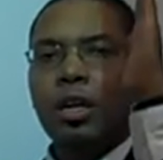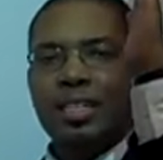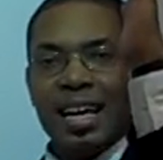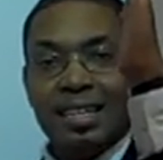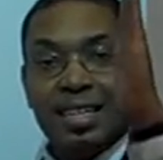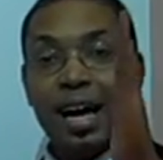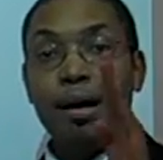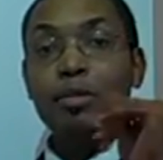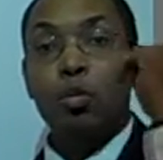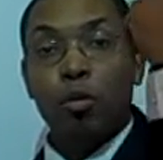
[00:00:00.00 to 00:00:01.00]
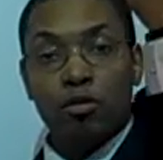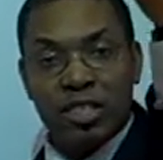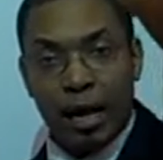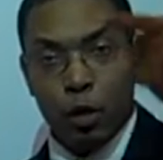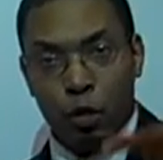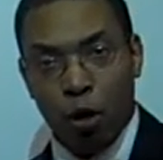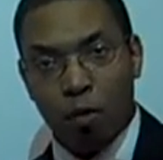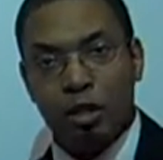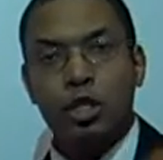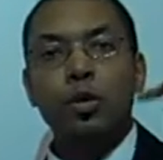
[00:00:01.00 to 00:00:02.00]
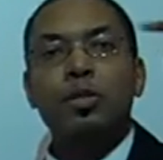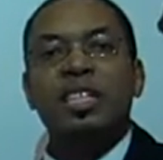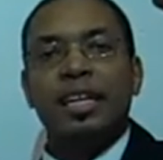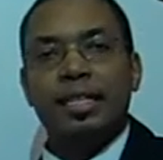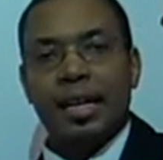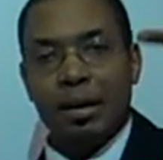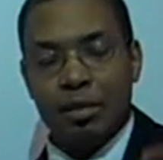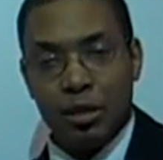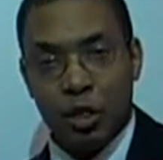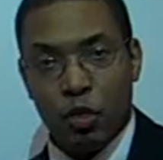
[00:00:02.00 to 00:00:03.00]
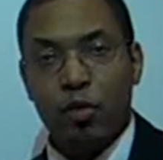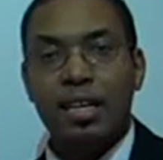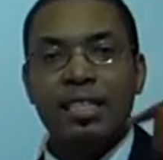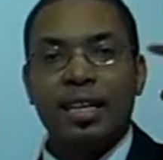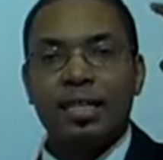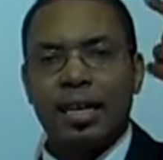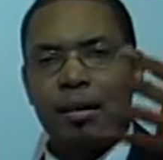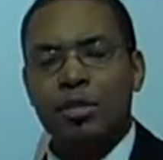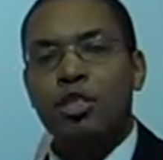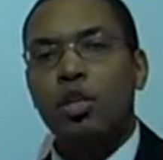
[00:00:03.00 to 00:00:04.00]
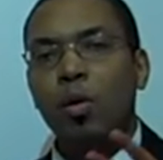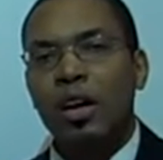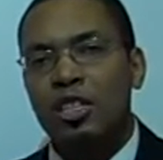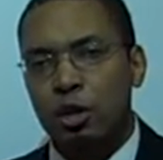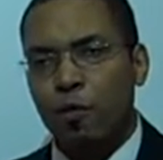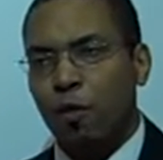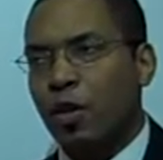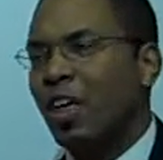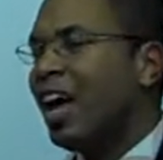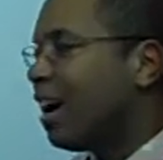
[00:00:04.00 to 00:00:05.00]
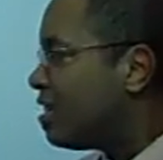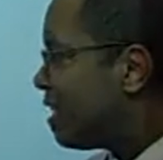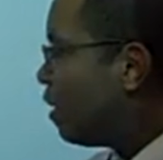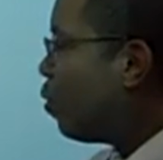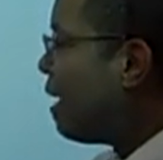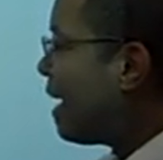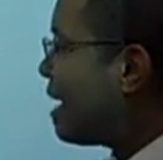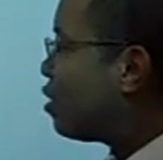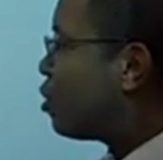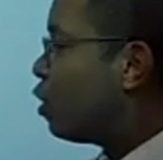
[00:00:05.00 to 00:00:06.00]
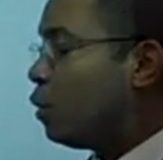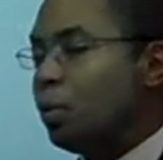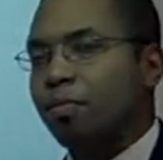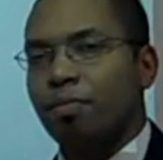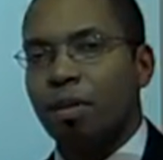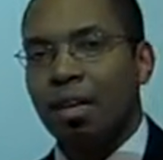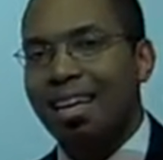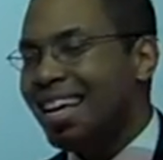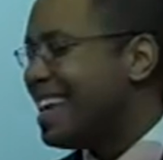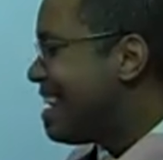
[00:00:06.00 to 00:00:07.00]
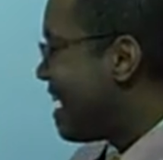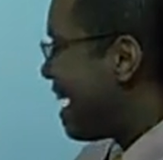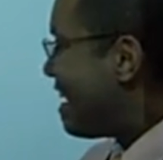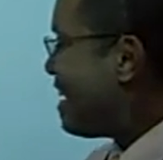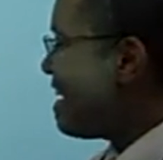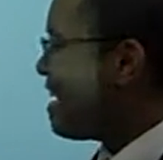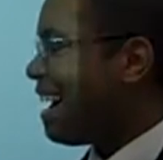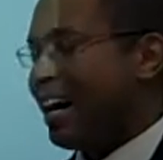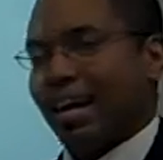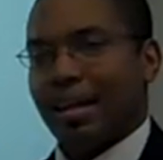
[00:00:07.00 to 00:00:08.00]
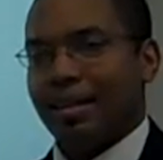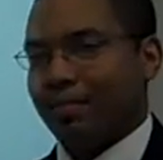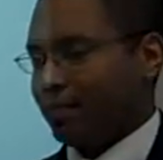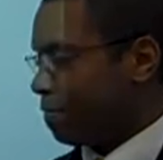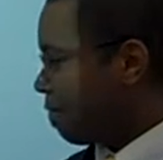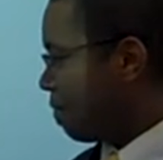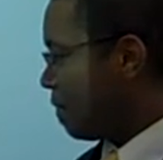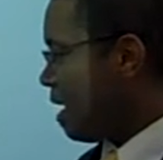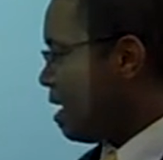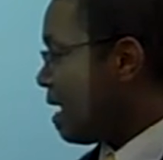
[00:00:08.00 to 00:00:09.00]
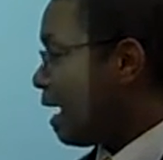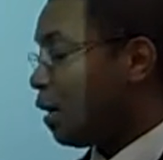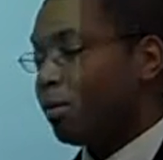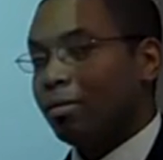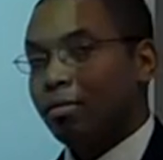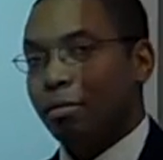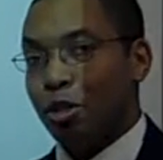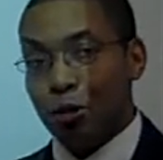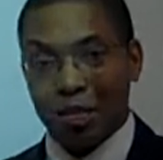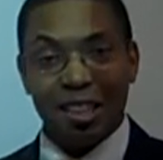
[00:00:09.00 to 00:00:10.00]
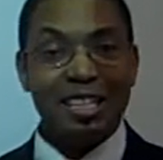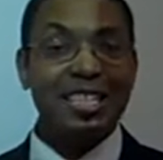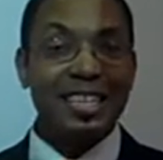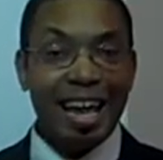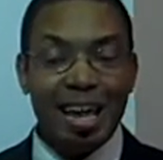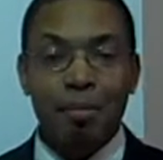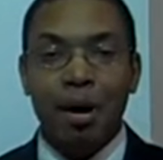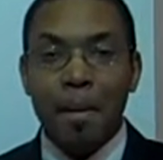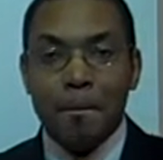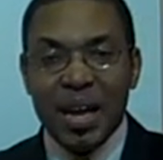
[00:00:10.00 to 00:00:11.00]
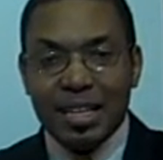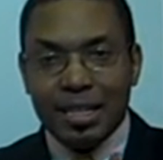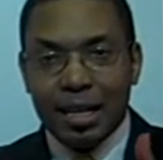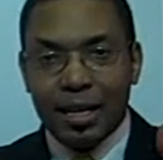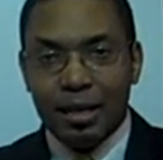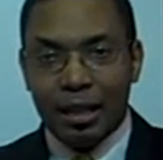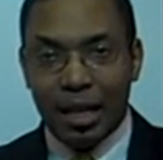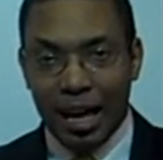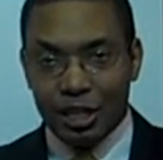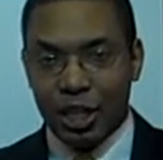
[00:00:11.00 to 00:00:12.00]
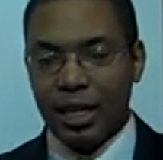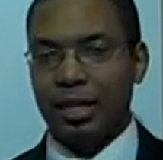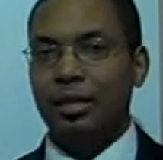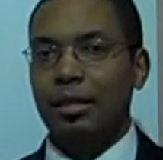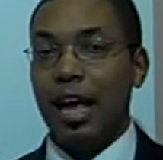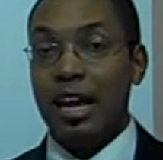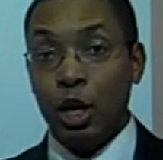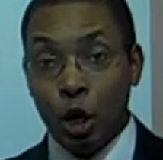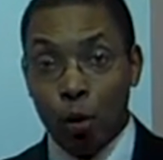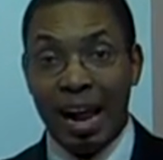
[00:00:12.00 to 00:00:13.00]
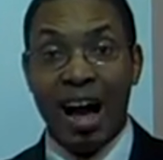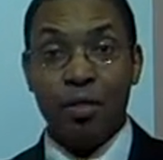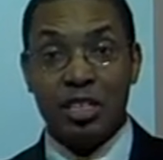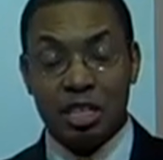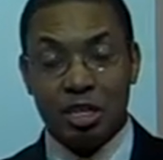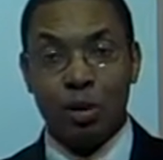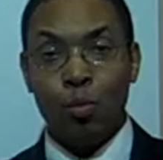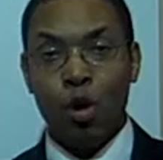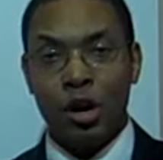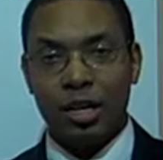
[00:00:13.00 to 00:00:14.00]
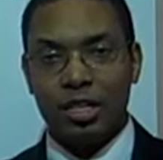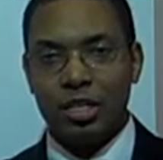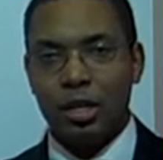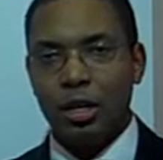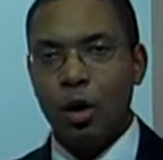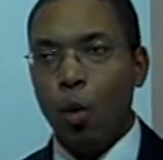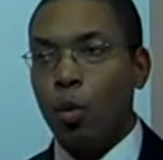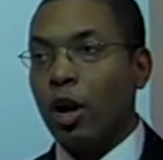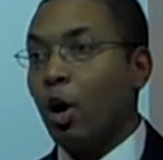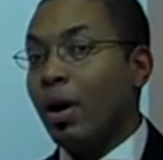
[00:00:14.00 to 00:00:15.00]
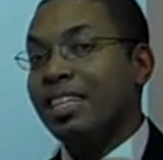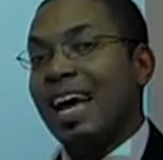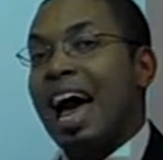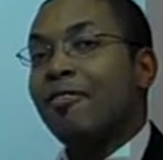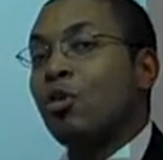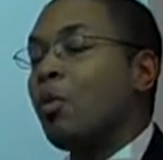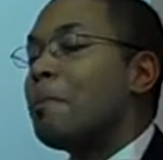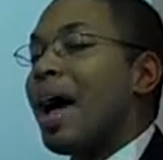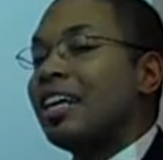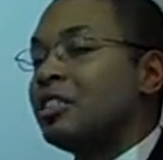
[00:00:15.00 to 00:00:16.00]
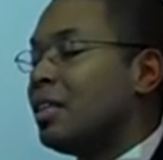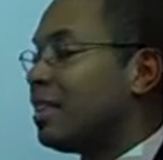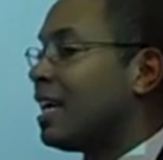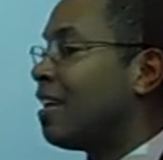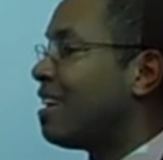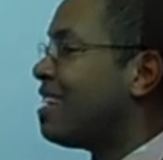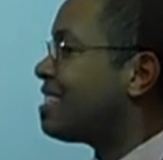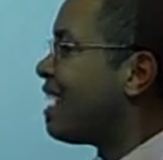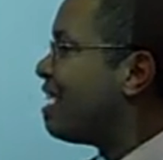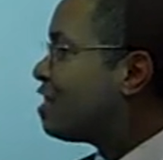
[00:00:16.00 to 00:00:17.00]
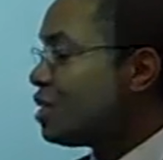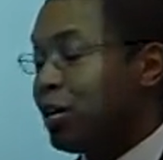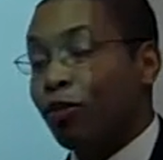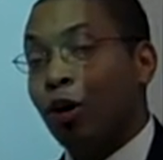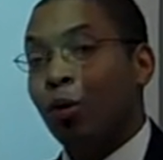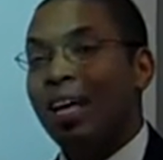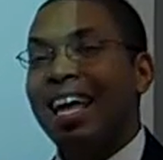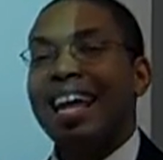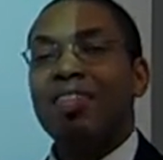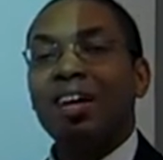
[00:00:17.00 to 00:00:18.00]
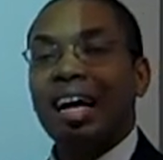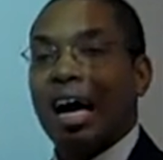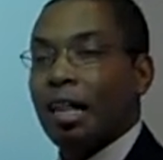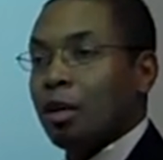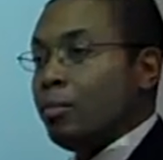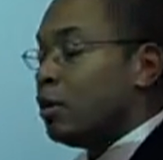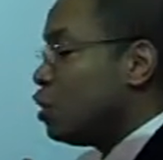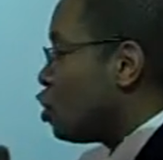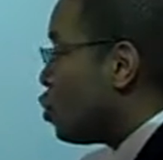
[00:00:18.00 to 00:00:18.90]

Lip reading: 10 times, we'll cycle through all the 2s 10 times, and the 3s 10 times, and so on and so forth, until we get to 99. Now, using the same basic logic in knowing how the system works, we're going to have to imagine that there is a 0 in the column to